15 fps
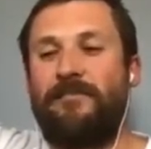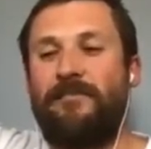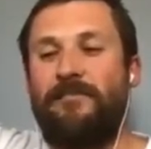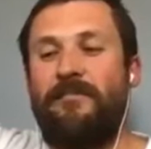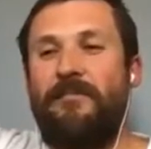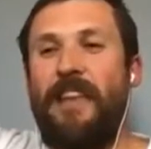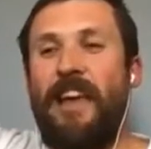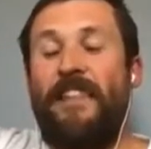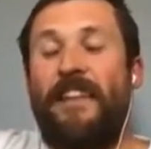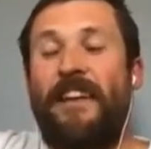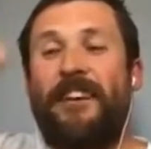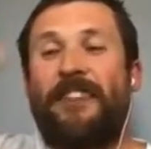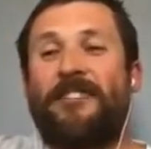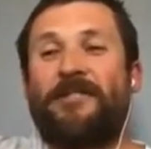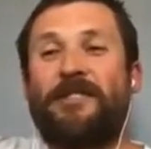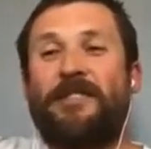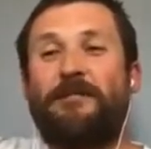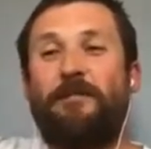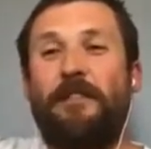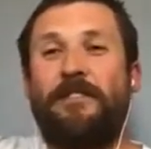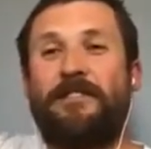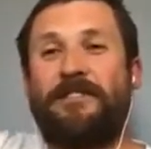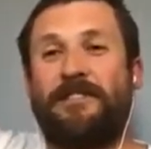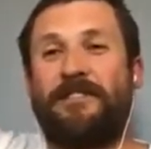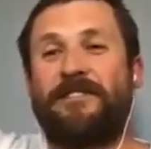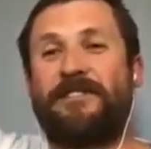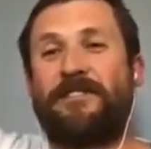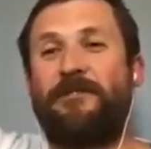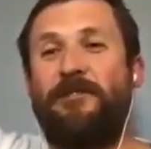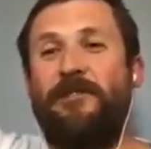then I got to experience the
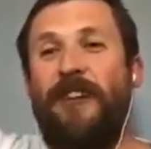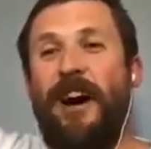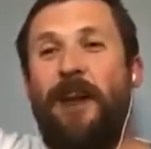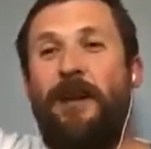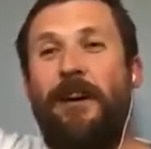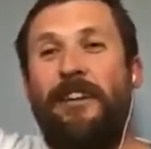School of Armour.